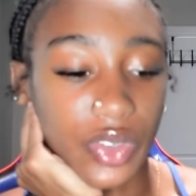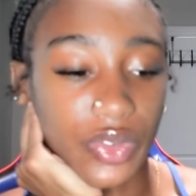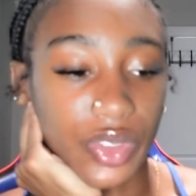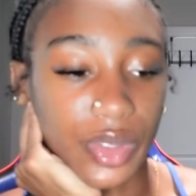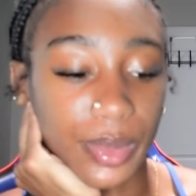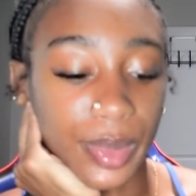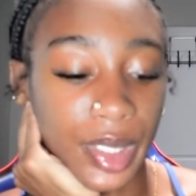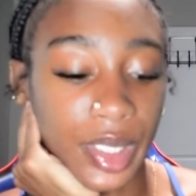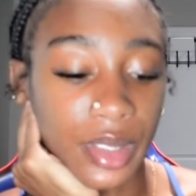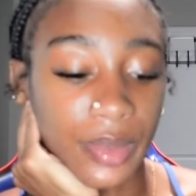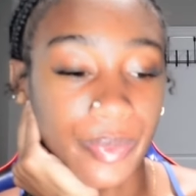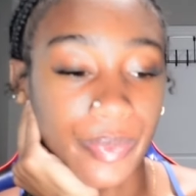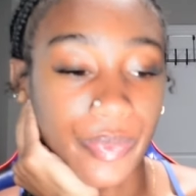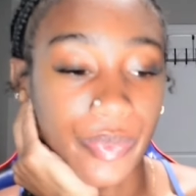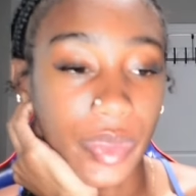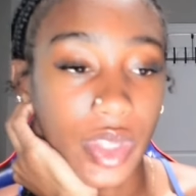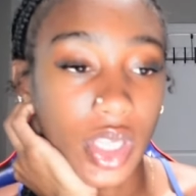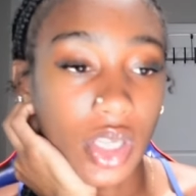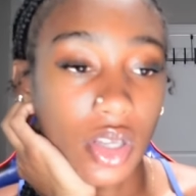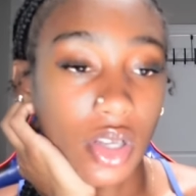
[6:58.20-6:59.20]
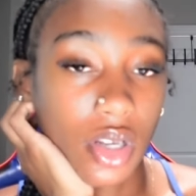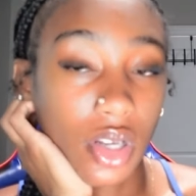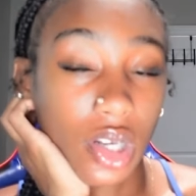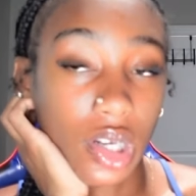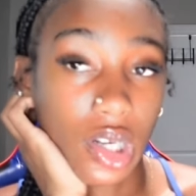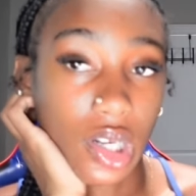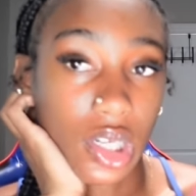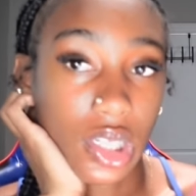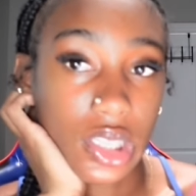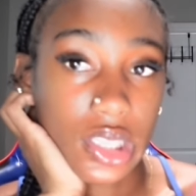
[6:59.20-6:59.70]
for me
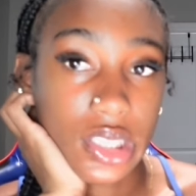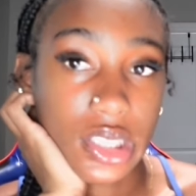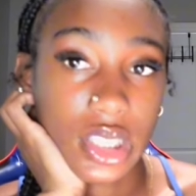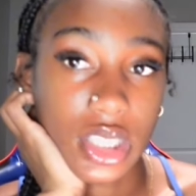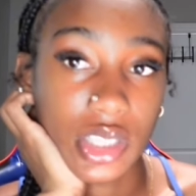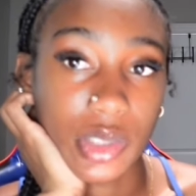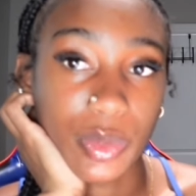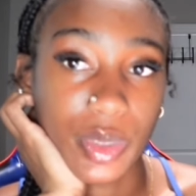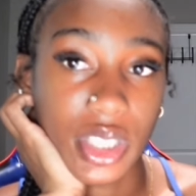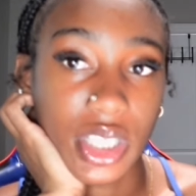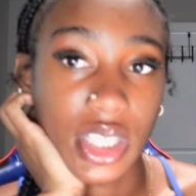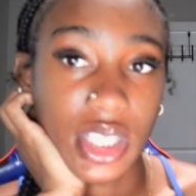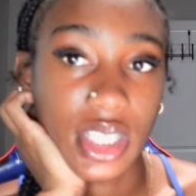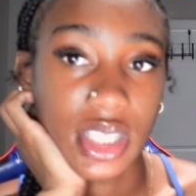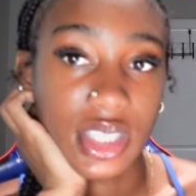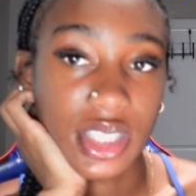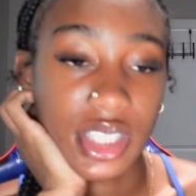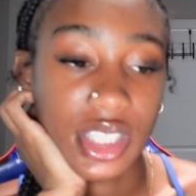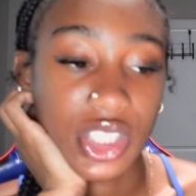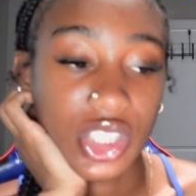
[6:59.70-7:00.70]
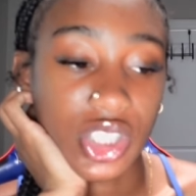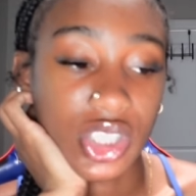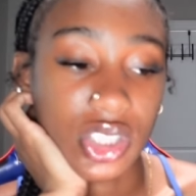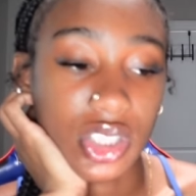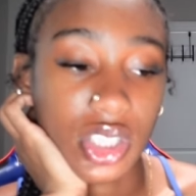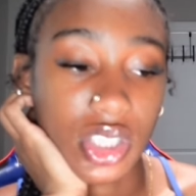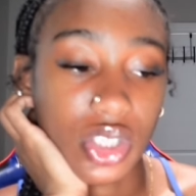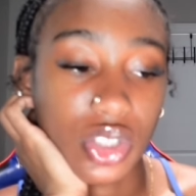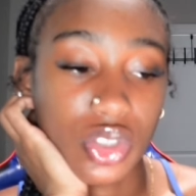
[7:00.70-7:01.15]
honestly because it's just like